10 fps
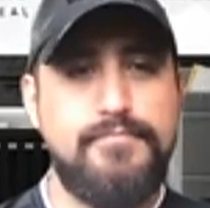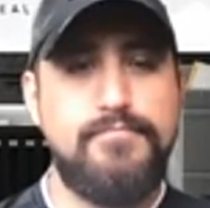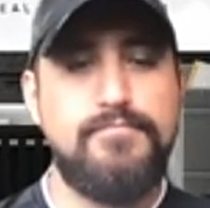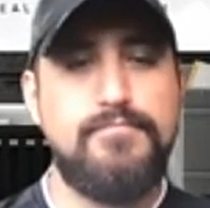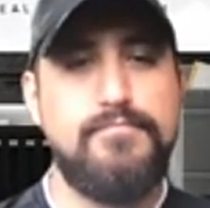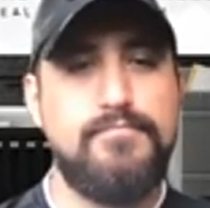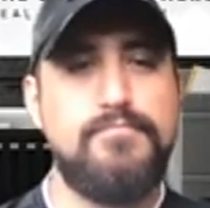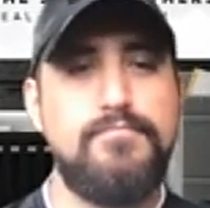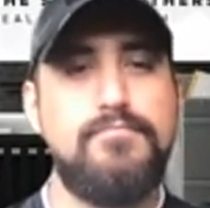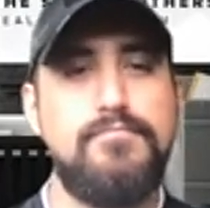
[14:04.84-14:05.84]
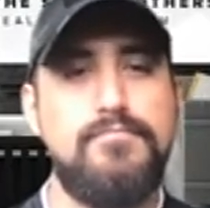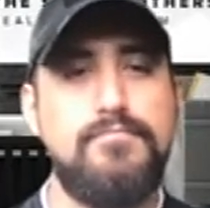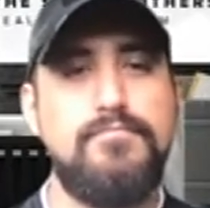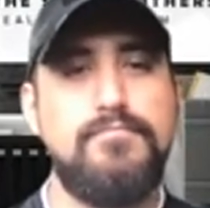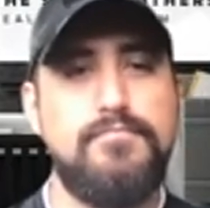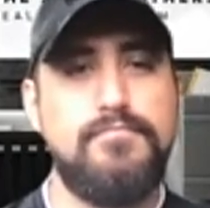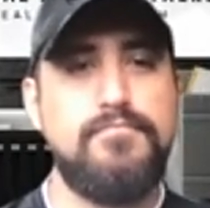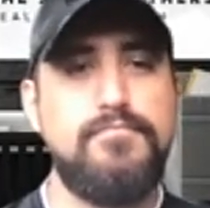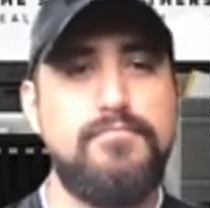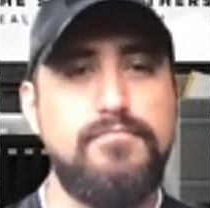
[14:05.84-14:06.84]

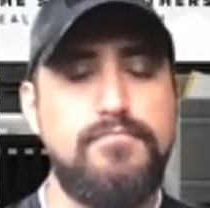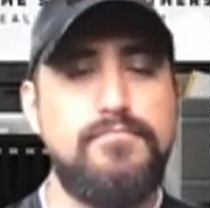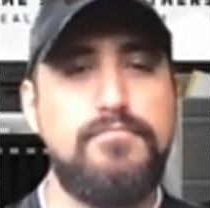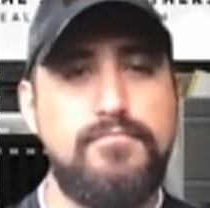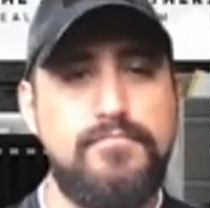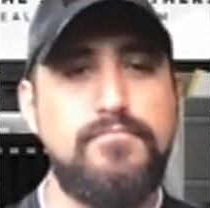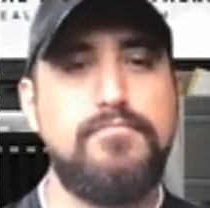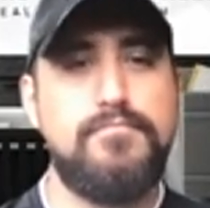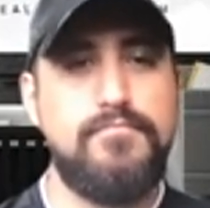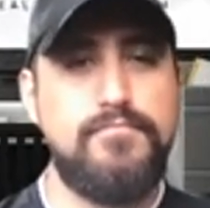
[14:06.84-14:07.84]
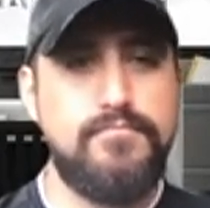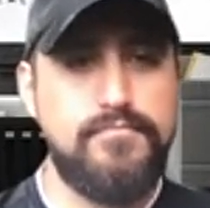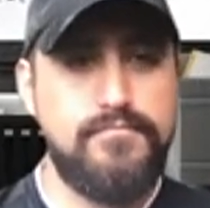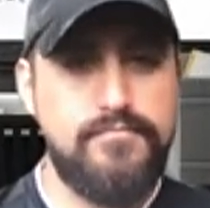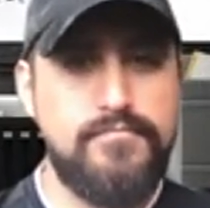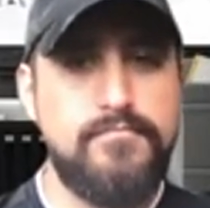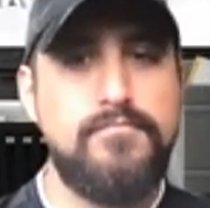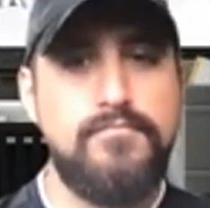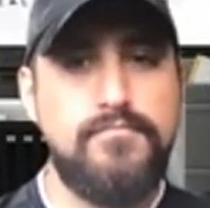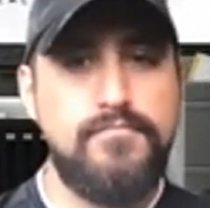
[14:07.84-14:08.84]

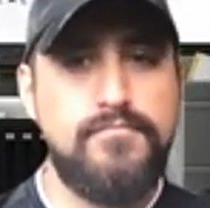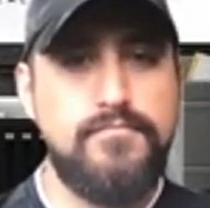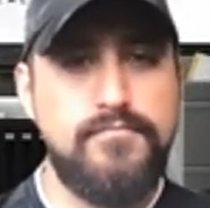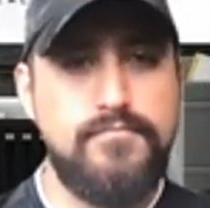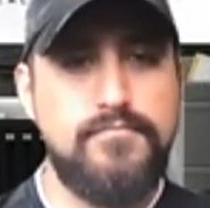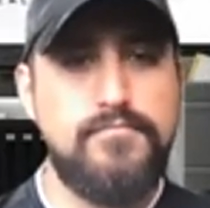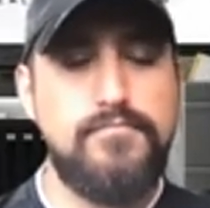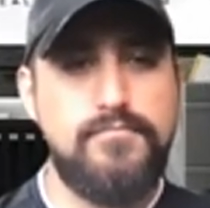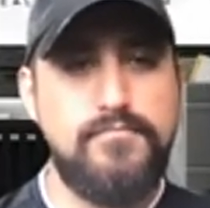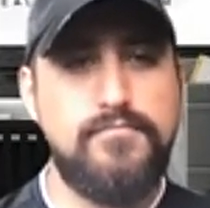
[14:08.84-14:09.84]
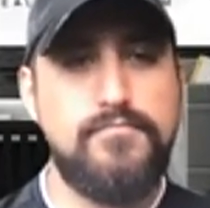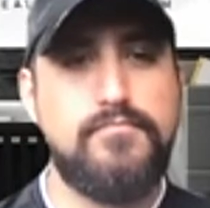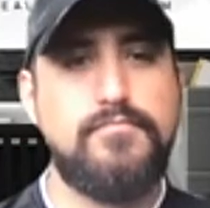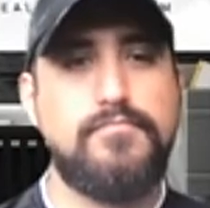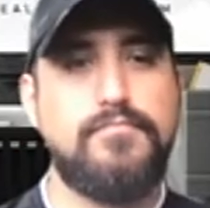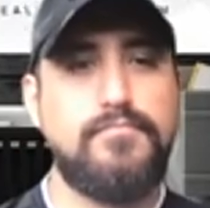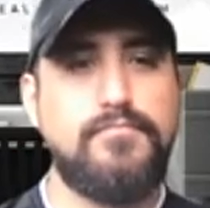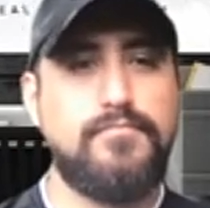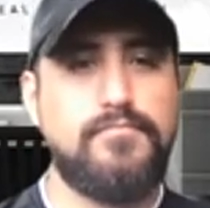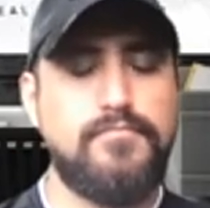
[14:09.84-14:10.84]

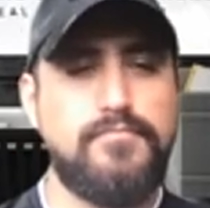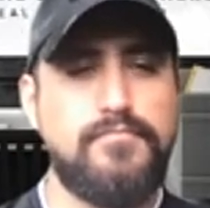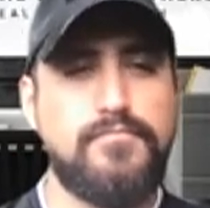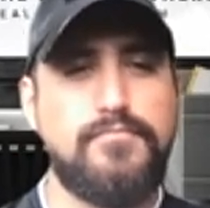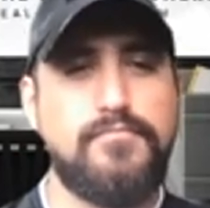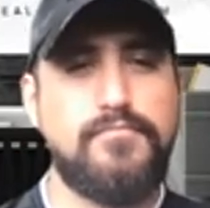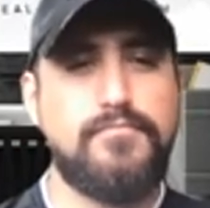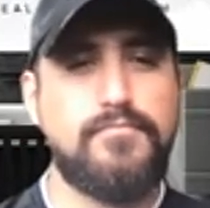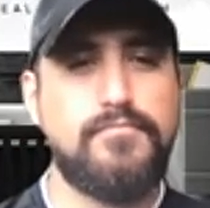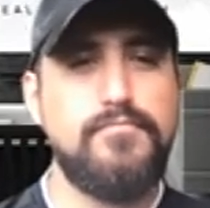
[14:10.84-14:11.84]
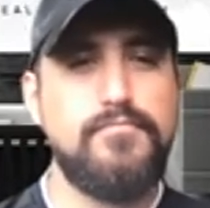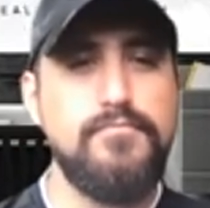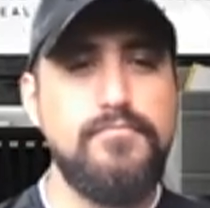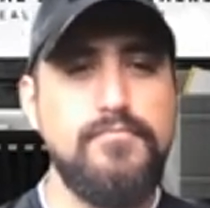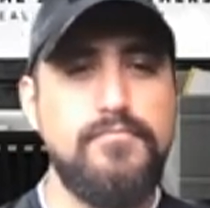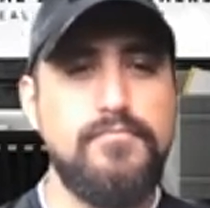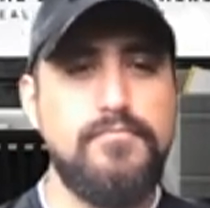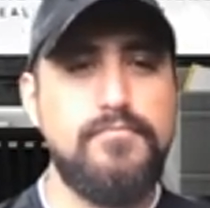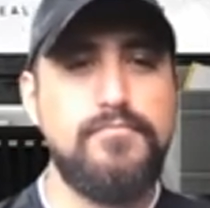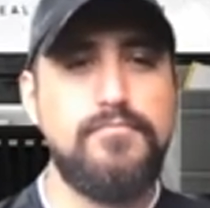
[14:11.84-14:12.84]
No words are spoken by the person on screen.